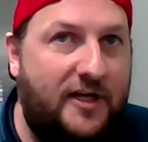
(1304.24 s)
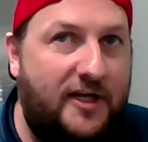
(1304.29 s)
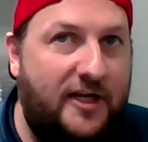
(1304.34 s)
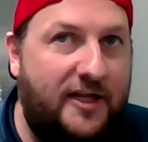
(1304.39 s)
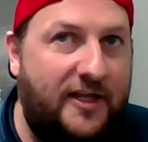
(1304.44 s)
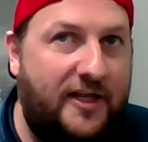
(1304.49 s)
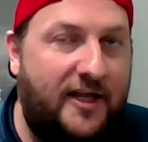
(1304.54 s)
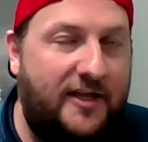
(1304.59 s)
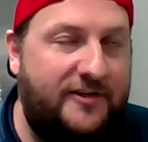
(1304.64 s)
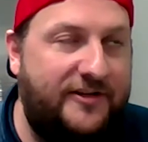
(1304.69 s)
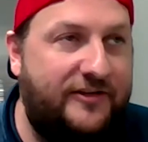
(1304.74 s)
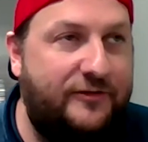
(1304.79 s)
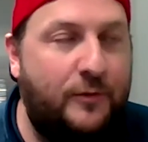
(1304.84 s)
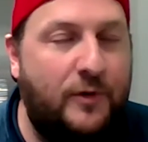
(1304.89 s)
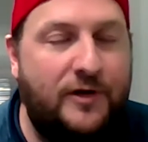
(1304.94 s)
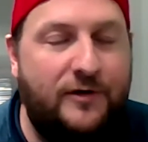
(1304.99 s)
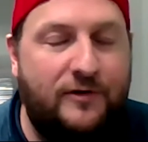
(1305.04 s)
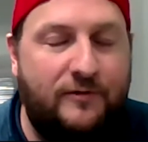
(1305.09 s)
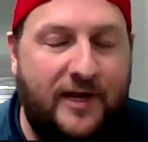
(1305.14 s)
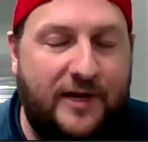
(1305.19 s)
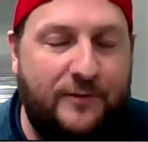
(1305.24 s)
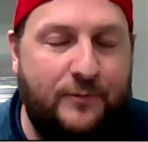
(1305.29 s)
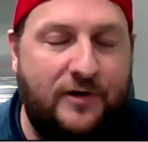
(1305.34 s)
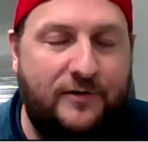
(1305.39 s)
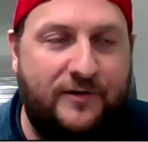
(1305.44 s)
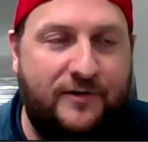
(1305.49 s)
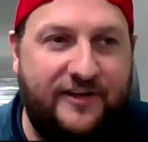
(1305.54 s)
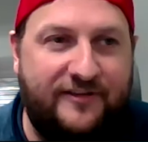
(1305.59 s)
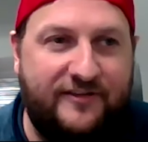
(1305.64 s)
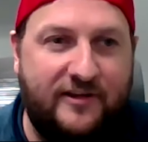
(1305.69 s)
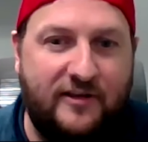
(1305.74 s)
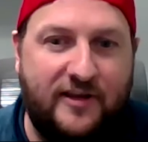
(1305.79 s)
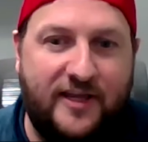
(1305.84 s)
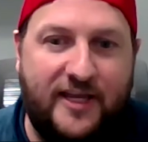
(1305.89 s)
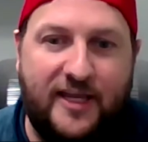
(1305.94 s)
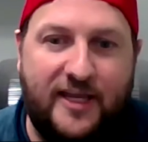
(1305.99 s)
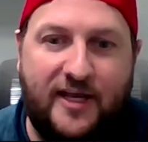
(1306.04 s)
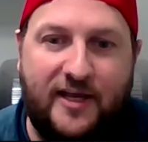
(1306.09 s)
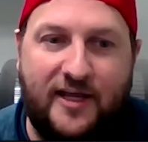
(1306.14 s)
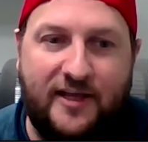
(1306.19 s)
uh, i just one read one
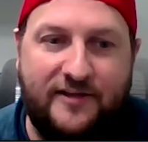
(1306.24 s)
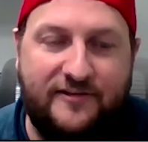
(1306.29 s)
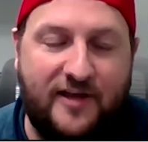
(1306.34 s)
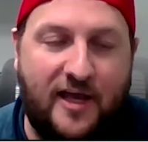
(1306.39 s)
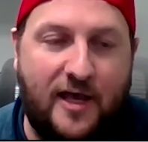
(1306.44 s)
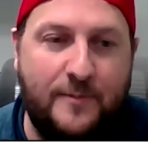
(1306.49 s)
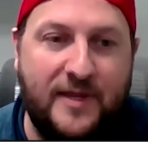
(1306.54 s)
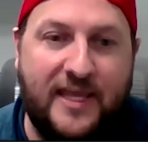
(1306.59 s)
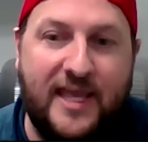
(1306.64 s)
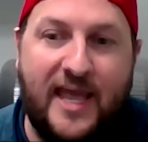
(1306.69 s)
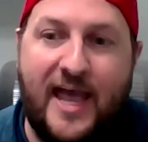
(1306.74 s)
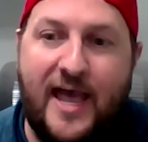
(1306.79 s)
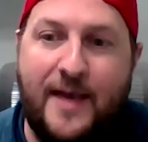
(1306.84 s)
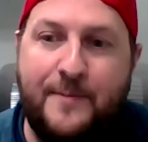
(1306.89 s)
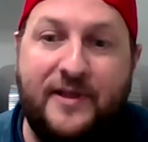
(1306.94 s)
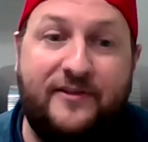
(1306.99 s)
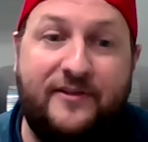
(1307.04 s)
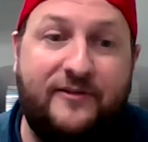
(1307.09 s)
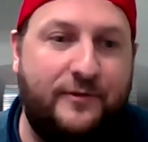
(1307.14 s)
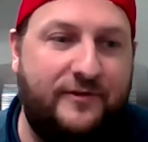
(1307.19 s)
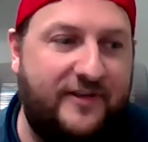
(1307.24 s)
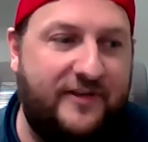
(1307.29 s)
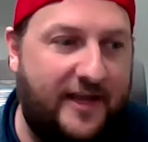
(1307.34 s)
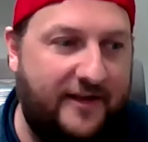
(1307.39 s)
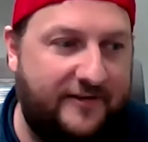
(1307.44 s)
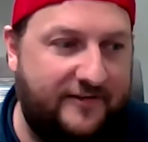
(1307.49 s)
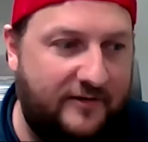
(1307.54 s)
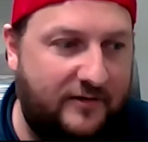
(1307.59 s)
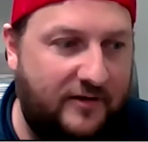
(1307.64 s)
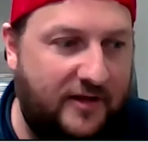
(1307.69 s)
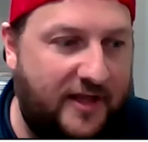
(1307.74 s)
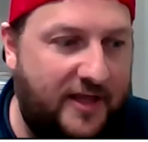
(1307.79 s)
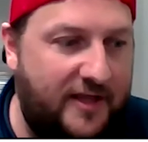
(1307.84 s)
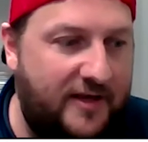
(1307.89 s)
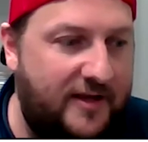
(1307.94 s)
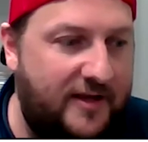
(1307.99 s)
recently uh, atomic habits was excellent